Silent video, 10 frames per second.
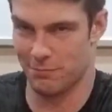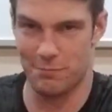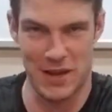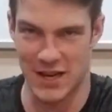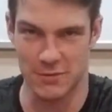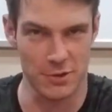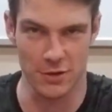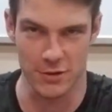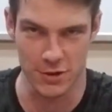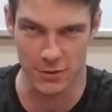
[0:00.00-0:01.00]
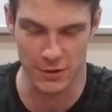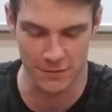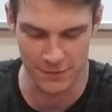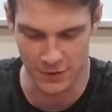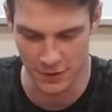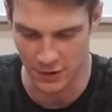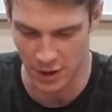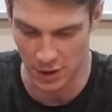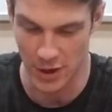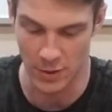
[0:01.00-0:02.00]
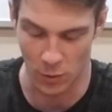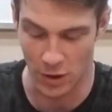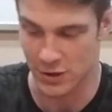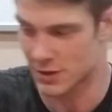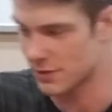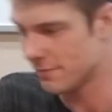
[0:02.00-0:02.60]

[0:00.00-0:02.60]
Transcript: pack some dirt into it. It works.